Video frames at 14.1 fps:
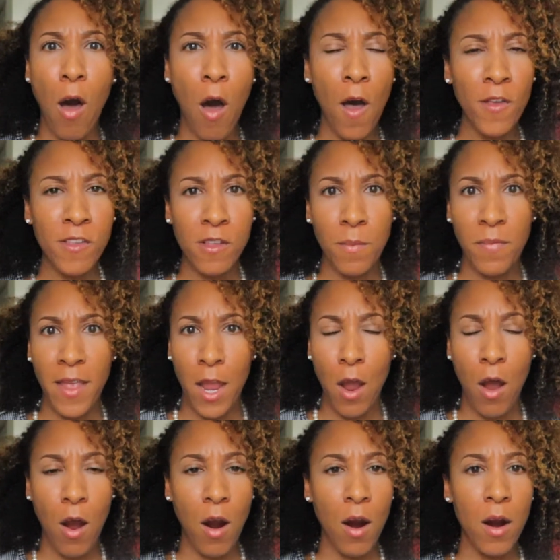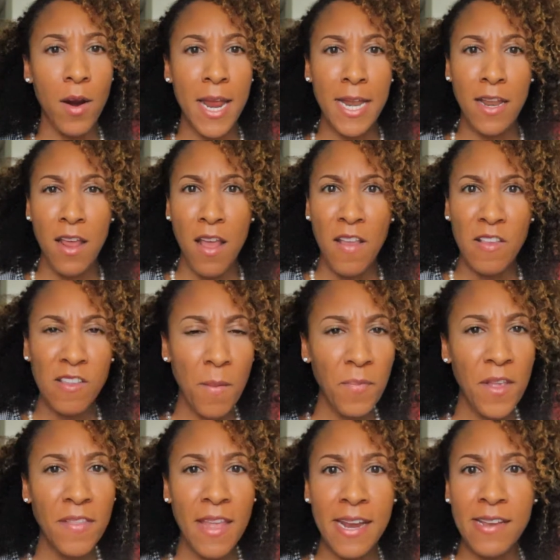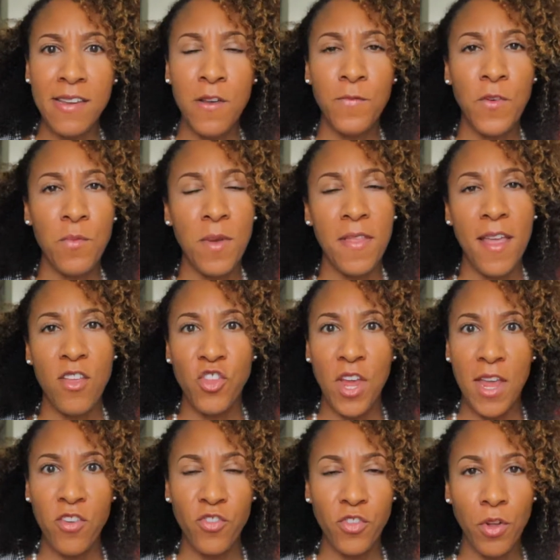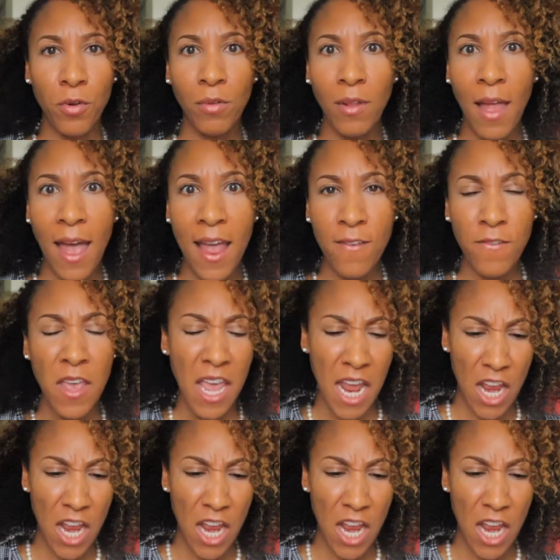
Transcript: awesome they are and something they did for me that changed their life,